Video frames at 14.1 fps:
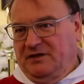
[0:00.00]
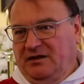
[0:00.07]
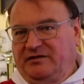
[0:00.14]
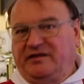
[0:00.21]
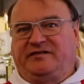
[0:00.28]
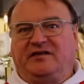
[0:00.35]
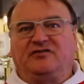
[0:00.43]

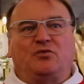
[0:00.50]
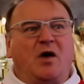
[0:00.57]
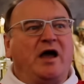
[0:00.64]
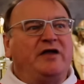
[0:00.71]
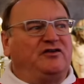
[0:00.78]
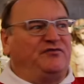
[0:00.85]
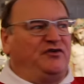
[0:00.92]
This is
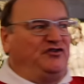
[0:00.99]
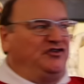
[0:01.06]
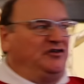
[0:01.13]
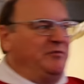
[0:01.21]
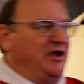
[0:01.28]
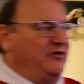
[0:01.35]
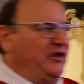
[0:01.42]
why the
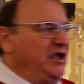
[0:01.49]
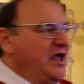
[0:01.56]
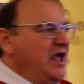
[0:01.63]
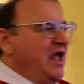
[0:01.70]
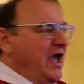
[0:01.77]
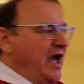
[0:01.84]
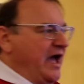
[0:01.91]
Virgin Mary
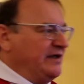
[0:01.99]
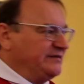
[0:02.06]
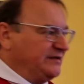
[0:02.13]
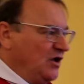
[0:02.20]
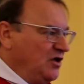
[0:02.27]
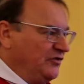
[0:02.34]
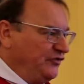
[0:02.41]

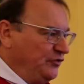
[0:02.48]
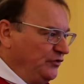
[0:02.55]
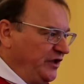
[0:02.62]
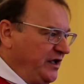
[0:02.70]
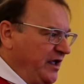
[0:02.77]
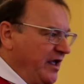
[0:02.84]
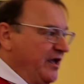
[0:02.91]
asked us
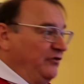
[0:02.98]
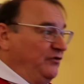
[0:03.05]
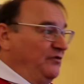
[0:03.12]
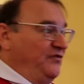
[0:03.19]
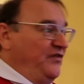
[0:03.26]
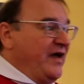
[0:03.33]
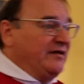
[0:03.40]
today
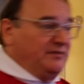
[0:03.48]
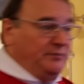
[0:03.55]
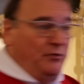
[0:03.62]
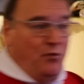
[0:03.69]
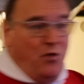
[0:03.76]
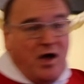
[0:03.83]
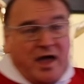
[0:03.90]
to fast.
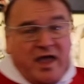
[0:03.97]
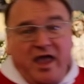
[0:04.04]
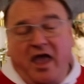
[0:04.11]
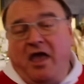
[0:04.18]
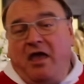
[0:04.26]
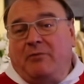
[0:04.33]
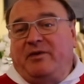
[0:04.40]
Why?
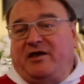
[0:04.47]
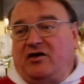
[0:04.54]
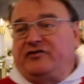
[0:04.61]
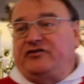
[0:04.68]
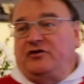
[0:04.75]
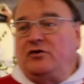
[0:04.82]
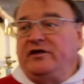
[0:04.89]

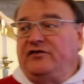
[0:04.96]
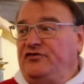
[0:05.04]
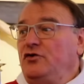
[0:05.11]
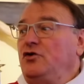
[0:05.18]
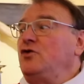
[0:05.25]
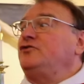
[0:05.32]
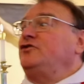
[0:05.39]
Because, you know, if
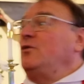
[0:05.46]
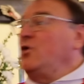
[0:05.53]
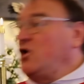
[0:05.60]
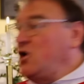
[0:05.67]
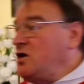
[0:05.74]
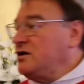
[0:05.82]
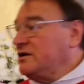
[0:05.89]
you look the
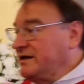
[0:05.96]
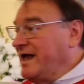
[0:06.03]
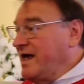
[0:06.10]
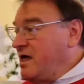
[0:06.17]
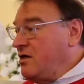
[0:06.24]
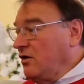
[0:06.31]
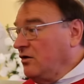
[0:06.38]
world
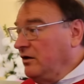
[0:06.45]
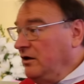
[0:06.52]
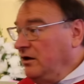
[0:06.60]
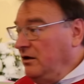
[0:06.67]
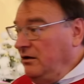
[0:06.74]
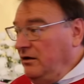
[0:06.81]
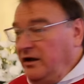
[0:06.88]
now,
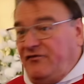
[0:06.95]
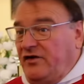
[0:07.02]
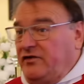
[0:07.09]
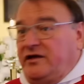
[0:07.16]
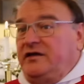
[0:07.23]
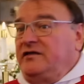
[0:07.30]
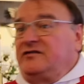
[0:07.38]

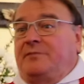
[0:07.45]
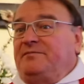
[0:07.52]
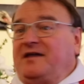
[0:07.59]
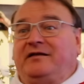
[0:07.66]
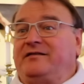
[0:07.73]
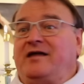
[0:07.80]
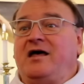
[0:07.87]
everything is
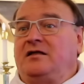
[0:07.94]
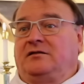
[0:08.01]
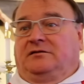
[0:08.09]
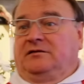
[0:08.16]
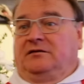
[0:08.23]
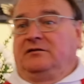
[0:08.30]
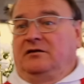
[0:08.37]
upside
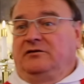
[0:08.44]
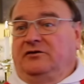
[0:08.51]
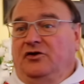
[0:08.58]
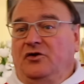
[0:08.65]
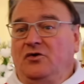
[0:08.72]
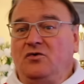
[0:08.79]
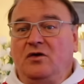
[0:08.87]
down,
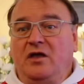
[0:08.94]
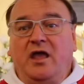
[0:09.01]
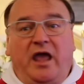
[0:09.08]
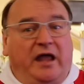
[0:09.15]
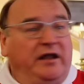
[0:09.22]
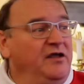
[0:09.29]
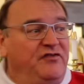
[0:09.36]
you know,
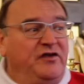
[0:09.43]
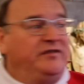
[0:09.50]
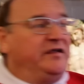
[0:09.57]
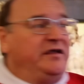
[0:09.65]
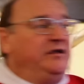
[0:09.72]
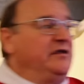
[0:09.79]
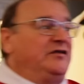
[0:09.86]
and
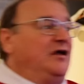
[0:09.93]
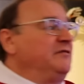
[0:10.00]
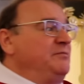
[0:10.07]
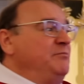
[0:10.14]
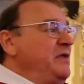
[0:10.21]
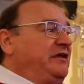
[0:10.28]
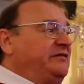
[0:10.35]
everything is
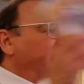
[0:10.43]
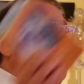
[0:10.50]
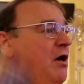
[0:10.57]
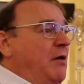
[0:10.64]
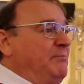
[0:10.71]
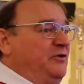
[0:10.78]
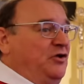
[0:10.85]
mixed
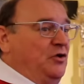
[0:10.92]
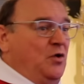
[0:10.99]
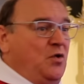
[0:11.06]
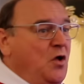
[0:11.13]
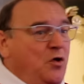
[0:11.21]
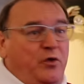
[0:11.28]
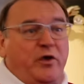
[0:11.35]
up, you
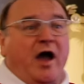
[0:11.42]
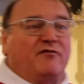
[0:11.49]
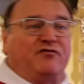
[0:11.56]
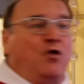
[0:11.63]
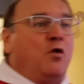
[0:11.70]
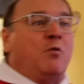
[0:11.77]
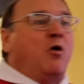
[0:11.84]
know. We
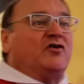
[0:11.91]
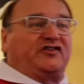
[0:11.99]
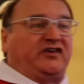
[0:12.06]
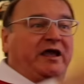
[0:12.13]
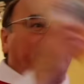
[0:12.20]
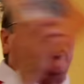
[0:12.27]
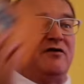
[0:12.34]
have no more
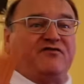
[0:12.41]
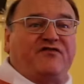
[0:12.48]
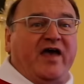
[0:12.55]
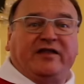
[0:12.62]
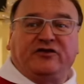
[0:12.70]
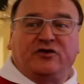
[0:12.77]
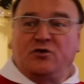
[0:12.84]
scale of
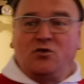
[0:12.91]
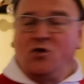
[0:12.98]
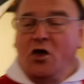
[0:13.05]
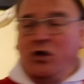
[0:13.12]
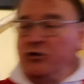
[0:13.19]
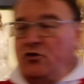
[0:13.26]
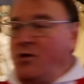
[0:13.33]
value,
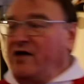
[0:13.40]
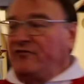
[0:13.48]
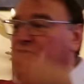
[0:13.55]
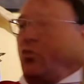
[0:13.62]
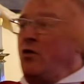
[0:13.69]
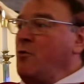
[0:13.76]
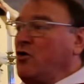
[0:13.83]
you have
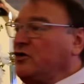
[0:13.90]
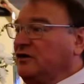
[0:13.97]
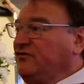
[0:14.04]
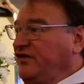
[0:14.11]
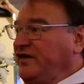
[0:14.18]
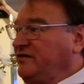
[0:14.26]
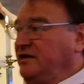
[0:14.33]
no more
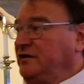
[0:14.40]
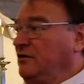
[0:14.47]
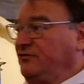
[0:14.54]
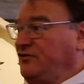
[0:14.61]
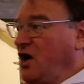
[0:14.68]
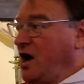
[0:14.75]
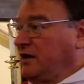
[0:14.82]
confessing
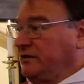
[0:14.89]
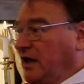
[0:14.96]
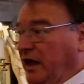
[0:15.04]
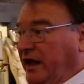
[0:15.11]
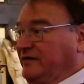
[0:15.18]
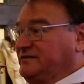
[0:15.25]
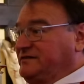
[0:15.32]
of
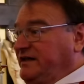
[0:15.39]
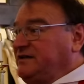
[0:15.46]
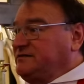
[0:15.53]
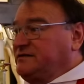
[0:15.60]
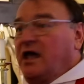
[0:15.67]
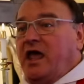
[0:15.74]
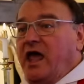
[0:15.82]
God
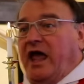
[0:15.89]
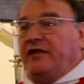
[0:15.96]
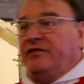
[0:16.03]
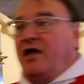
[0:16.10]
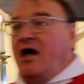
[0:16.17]
exist, and